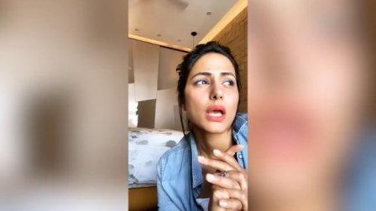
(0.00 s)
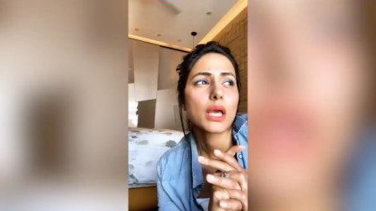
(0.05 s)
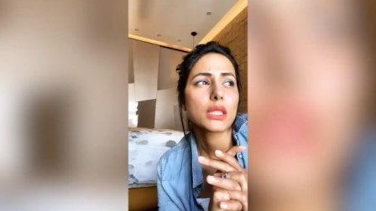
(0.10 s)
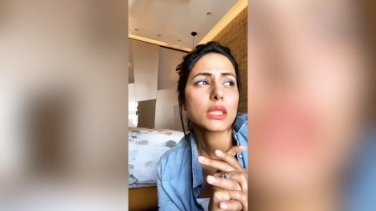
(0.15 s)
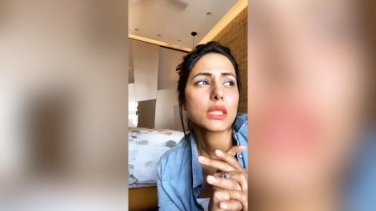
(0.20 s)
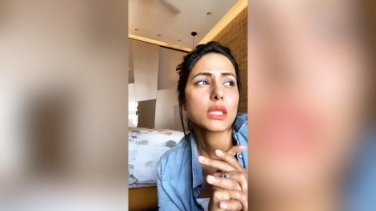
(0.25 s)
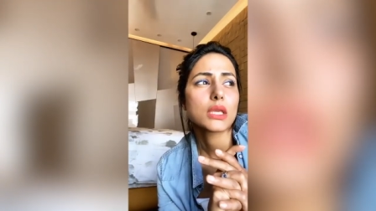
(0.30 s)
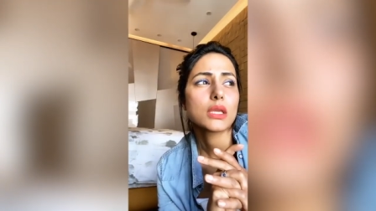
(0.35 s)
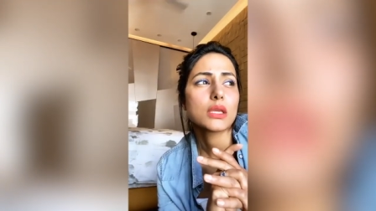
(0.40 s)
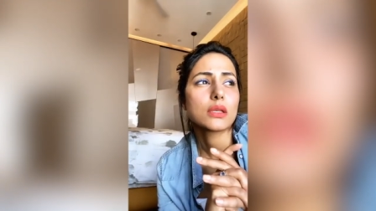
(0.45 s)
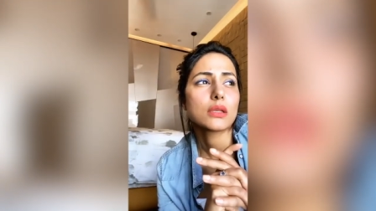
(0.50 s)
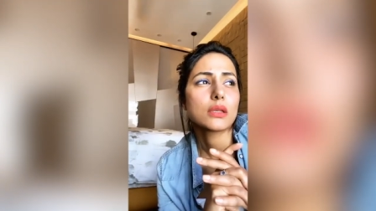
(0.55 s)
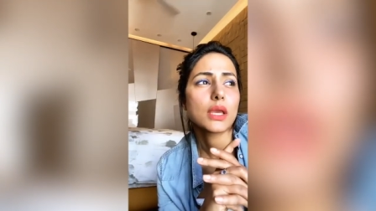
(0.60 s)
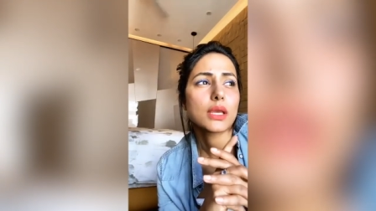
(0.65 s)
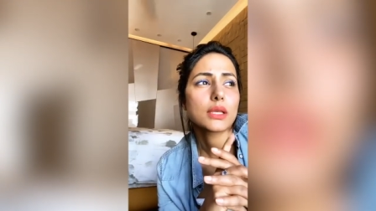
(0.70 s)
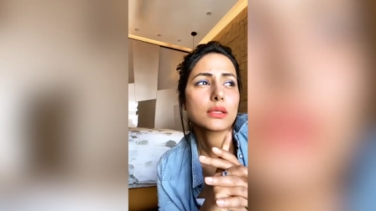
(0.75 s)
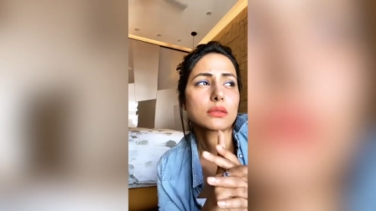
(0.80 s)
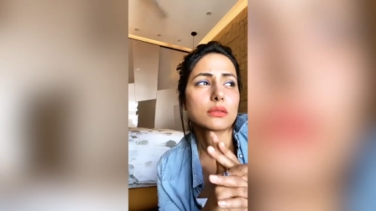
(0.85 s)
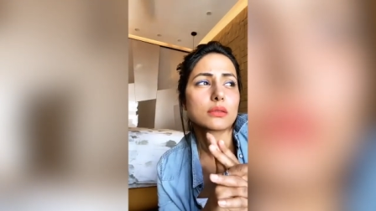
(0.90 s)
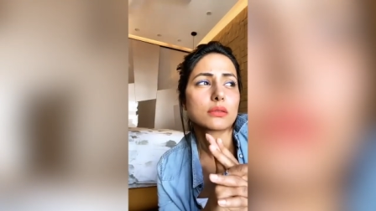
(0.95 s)
I think in
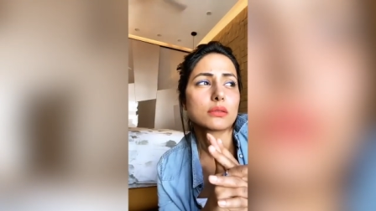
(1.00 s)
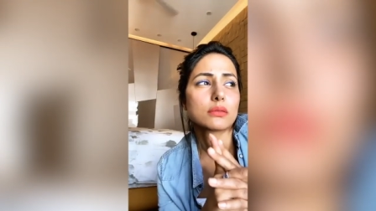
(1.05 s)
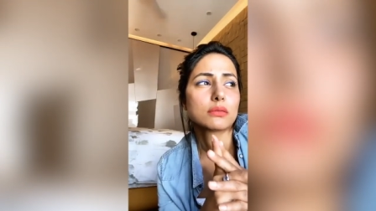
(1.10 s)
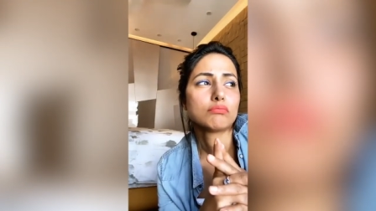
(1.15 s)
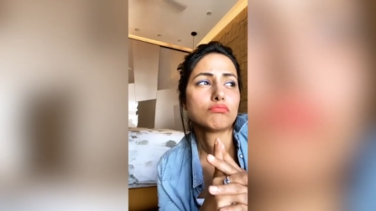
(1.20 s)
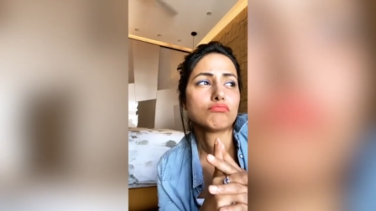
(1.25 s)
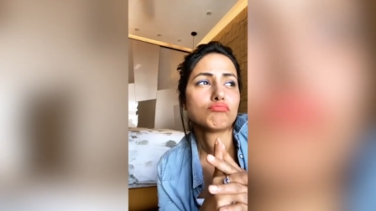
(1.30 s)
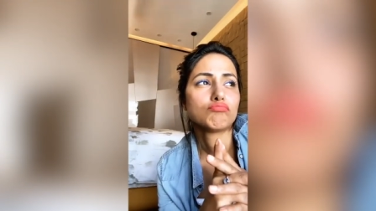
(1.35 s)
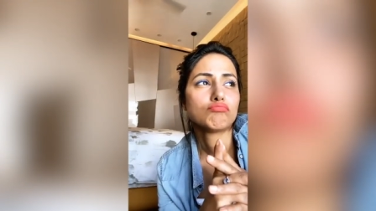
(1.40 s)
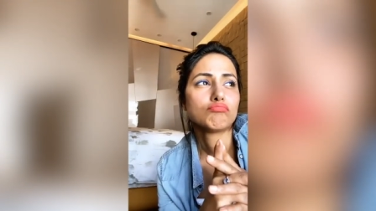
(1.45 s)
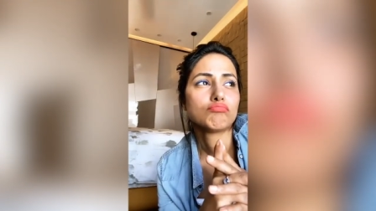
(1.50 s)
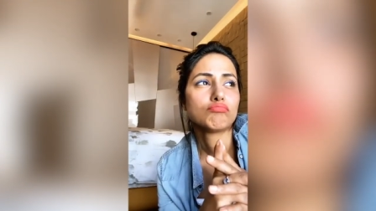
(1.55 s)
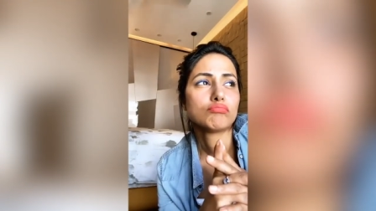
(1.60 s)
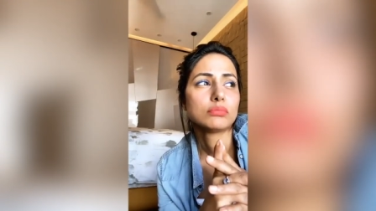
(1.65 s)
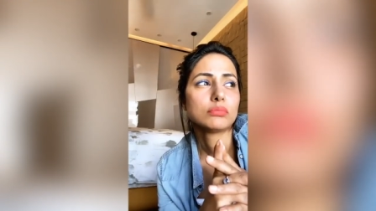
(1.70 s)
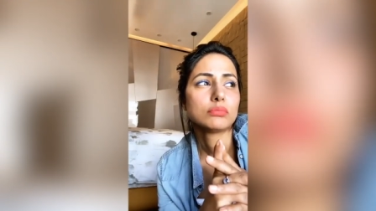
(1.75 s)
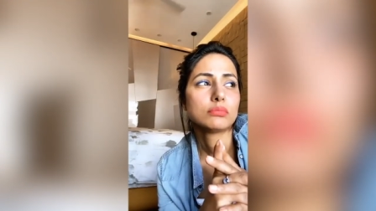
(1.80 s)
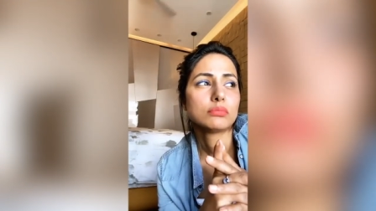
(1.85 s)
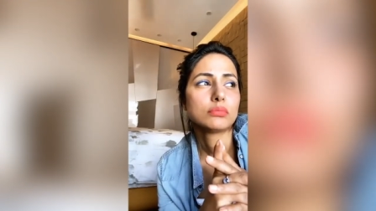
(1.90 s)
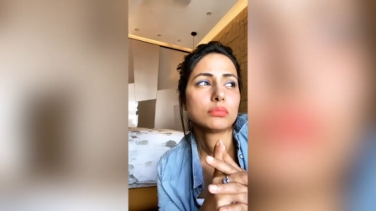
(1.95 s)
next
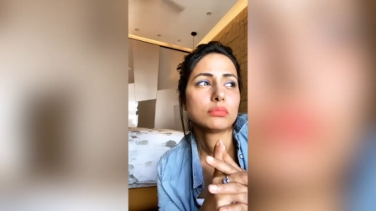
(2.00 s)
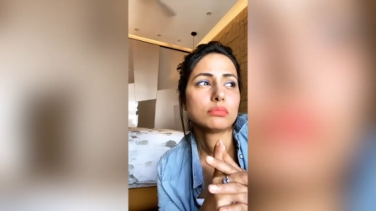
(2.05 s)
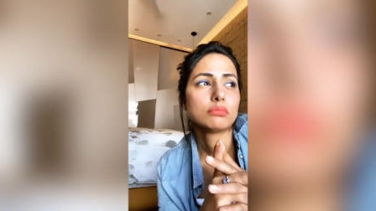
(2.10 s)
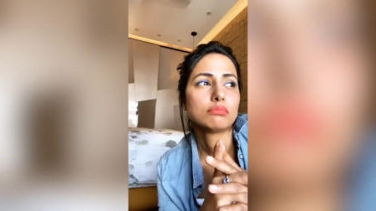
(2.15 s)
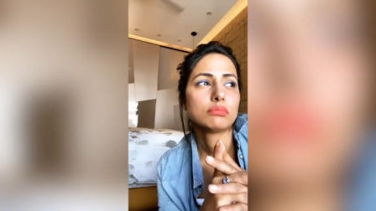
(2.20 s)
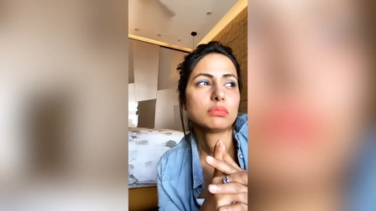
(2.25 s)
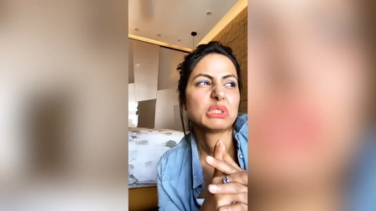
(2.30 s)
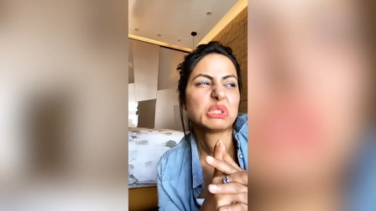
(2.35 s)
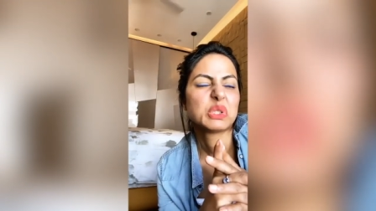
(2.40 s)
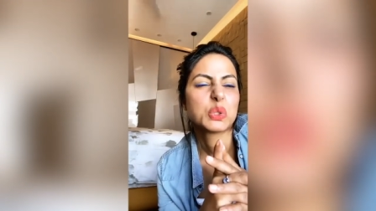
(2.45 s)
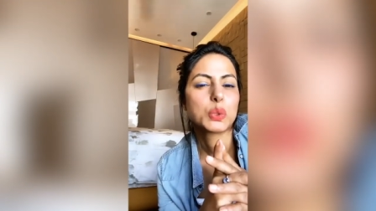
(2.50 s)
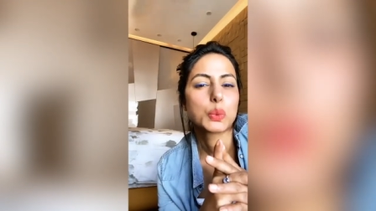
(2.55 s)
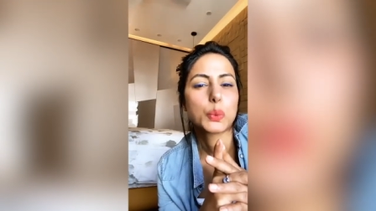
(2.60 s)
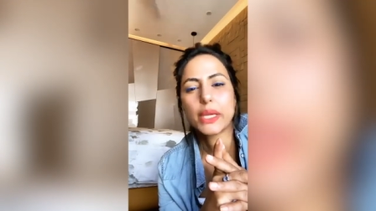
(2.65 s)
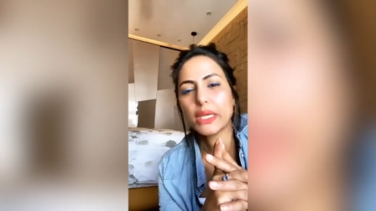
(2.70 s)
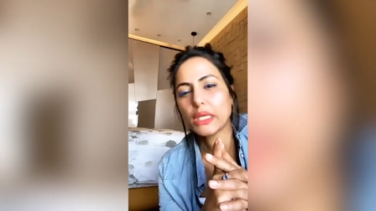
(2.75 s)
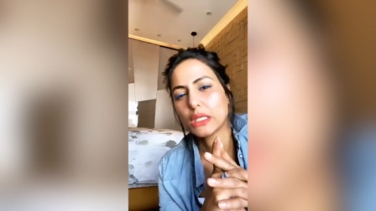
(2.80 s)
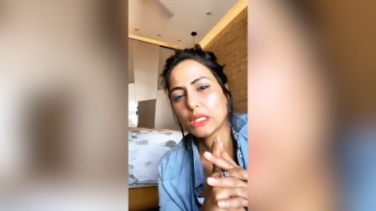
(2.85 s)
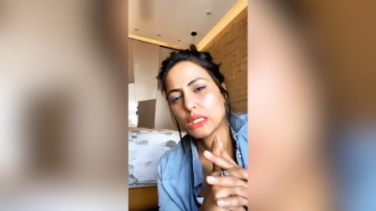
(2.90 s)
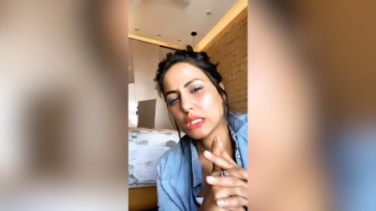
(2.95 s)

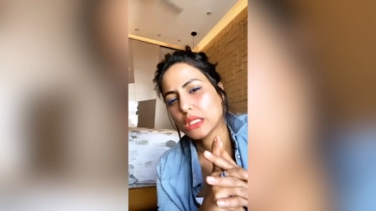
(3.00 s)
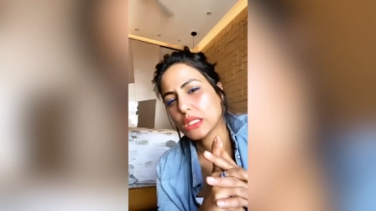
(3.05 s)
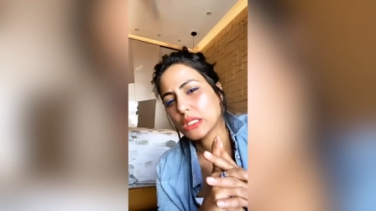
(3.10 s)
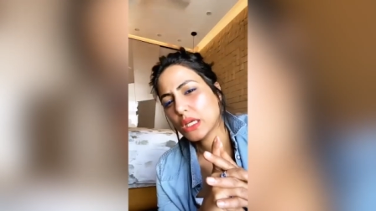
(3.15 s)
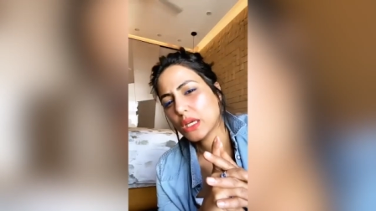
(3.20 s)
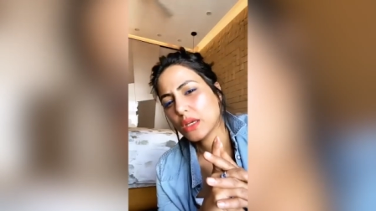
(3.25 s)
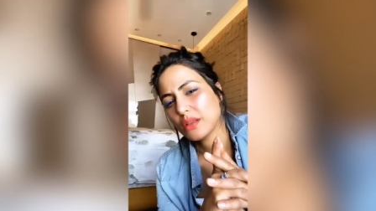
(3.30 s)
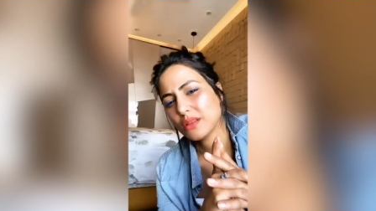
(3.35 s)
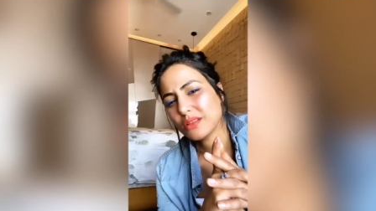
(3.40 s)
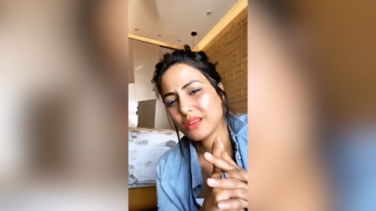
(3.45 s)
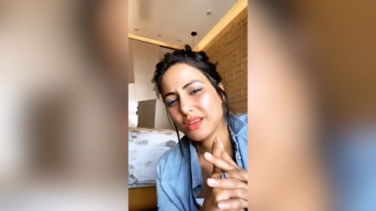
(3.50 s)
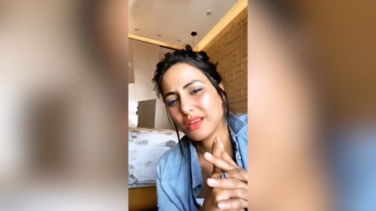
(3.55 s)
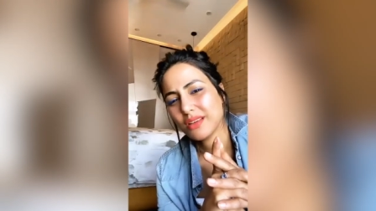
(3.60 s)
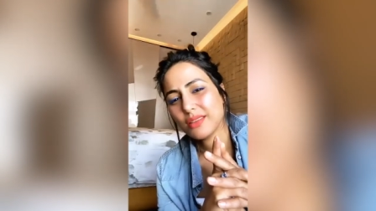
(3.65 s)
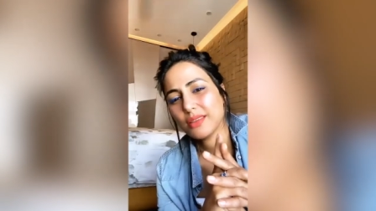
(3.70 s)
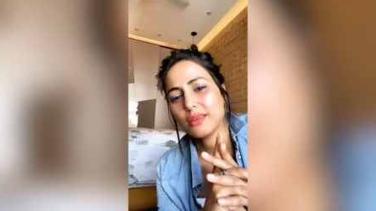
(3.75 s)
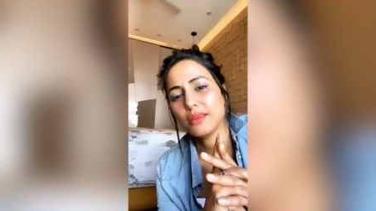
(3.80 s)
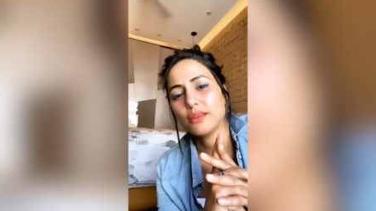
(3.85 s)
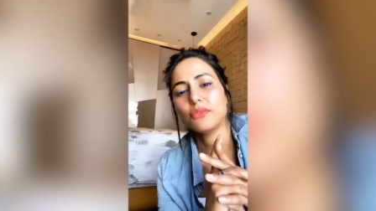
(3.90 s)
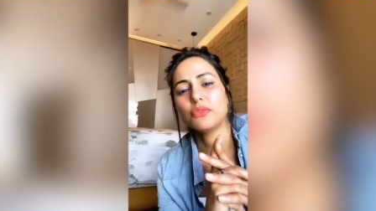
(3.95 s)
20 days,
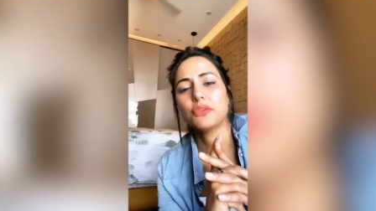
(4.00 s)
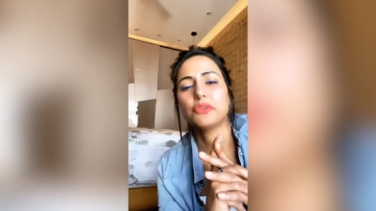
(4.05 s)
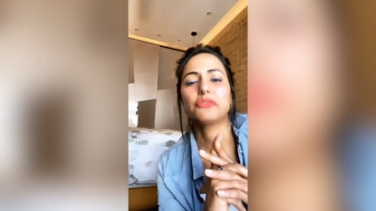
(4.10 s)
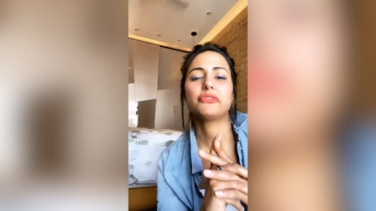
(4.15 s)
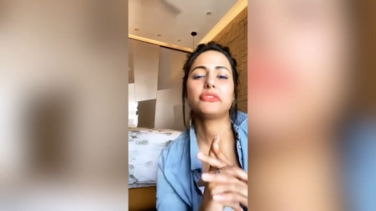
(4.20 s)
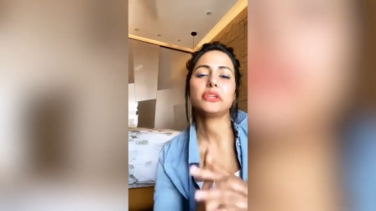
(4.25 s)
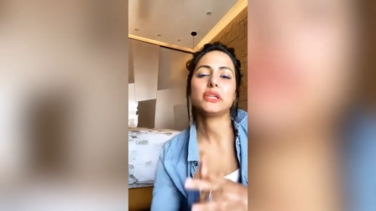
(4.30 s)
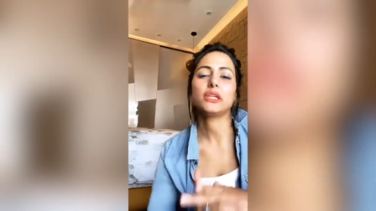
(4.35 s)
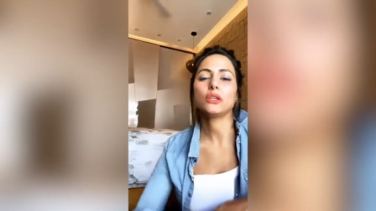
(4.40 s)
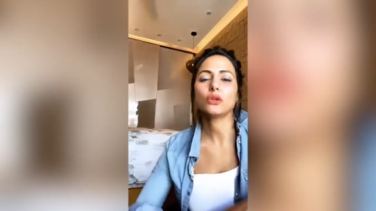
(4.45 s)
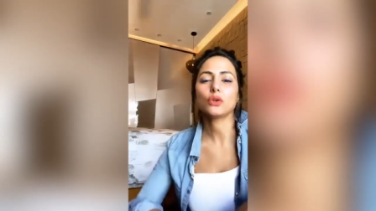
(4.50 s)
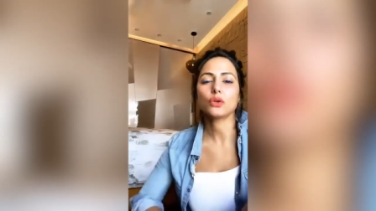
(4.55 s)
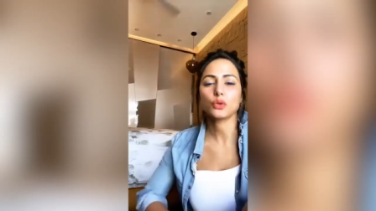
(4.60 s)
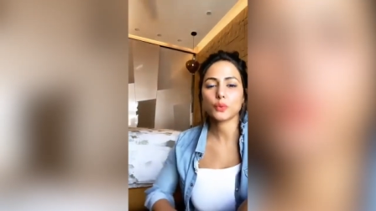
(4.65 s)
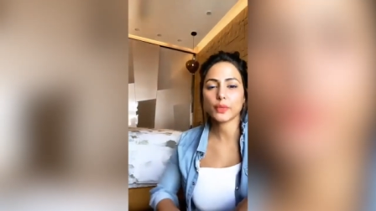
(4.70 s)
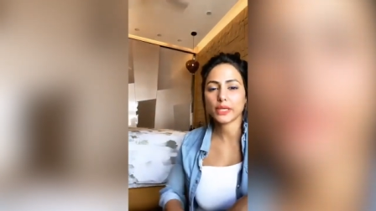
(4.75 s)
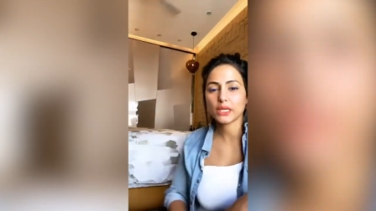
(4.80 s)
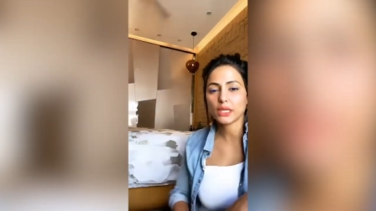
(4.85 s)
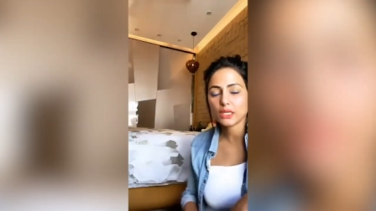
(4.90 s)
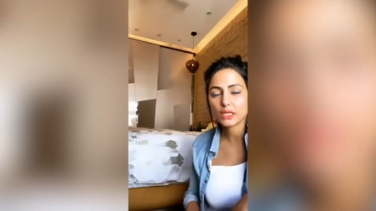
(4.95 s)
I think 15 or
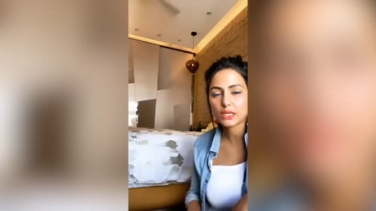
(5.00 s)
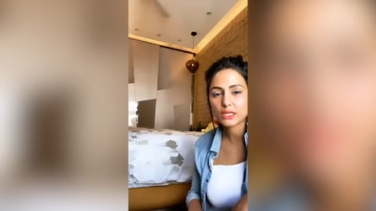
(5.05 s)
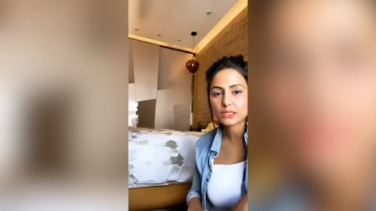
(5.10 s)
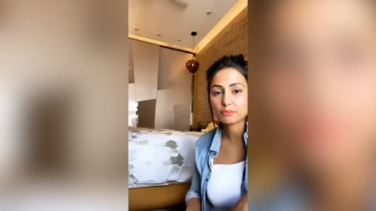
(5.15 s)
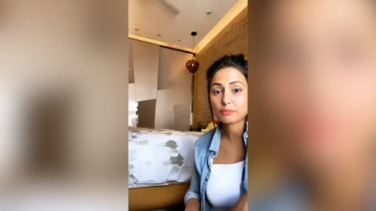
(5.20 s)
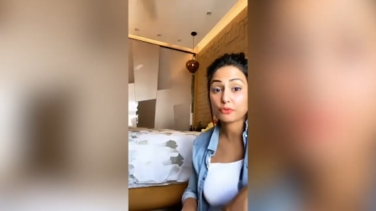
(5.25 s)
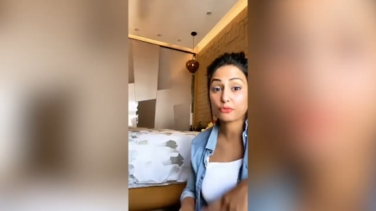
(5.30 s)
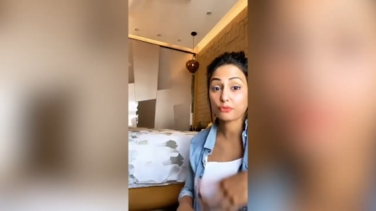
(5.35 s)
20 days.